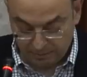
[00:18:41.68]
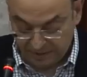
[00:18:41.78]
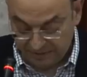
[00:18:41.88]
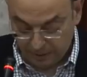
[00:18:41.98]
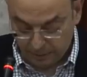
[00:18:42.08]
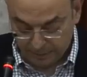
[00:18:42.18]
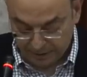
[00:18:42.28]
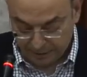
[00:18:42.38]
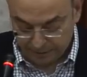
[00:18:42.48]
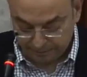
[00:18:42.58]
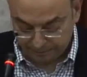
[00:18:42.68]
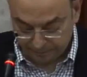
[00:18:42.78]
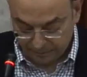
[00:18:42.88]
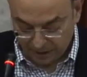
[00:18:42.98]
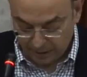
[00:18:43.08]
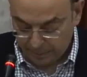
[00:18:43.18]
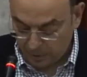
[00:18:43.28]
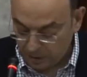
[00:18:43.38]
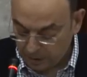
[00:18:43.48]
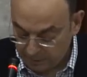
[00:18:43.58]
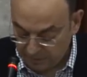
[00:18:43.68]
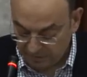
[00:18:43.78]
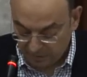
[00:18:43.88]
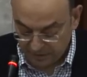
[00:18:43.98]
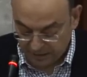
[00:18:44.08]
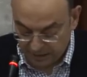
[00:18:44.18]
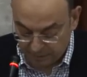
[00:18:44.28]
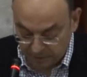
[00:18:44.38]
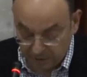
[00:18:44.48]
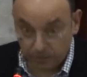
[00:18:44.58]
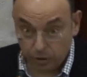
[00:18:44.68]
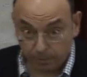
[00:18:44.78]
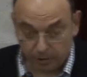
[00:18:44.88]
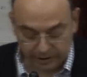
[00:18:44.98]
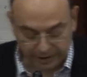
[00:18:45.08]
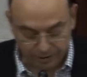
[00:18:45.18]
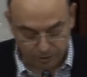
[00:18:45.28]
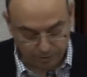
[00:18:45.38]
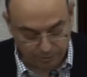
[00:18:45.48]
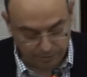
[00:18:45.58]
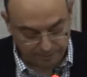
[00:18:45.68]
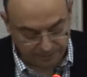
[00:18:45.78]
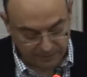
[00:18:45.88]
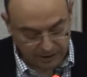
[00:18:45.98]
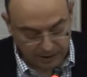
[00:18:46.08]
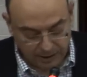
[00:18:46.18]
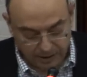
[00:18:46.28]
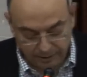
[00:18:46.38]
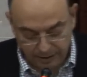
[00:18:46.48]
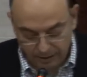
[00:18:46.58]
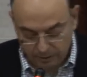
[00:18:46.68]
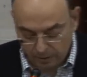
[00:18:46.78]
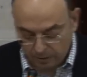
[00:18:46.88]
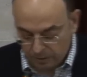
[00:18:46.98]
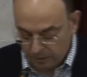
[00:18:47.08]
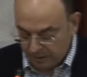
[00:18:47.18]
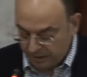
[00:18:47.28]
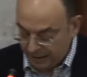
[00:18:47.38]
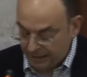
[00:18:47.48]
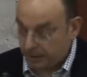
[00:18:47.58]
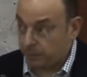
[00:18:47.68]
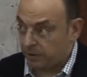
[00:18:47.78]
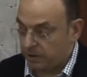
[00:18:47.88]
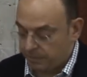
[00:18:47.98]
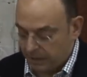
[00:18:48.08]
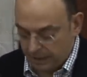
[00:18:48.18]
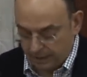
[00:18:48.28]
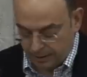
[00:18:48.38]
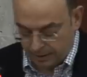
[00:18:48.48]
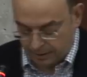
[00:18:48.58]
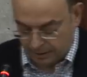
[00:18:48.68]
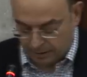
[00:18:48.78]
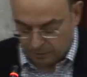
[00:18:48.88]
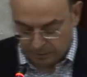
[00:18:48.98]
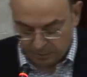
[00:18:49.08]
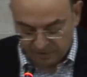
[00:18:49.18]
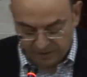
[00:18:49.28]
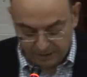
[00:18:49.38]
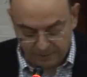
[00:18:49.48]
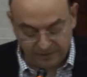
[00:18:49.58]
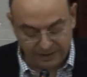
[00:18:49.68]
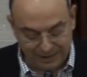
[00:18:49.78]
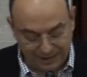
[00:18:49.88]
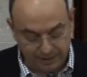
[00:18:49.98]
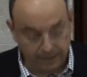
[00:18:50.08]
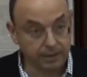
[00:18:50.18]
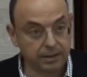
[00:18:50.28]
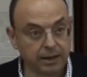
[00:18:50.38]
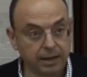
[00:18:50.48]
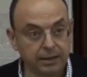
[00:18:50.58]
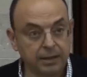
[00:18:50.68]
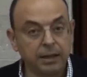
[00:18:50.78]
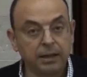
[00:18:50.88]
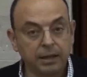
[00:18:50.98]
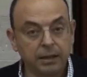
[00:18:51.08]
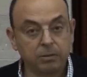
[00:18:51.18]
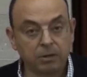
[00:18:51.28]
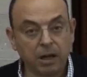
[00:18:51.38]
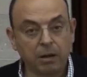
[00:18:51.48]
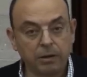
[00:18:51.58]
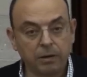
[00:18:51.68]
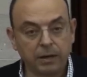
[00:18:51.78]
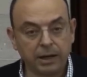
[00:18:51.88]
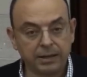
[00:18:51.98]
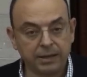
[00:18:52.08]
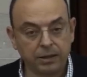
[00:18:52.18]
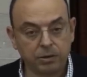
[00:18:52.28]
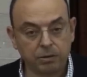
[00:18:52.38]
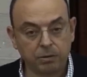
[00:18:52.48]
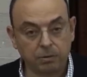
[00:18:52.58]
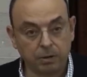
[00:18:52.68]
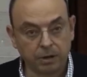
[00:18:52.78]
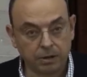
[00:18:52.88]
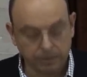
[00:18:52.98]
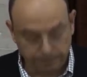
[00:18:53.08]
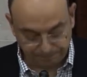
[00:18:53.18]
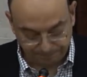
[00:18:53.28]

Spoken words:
development. The program involves a number of job rotations, real roles with real responsibilities that will provide a fantastic insight into how the organization works.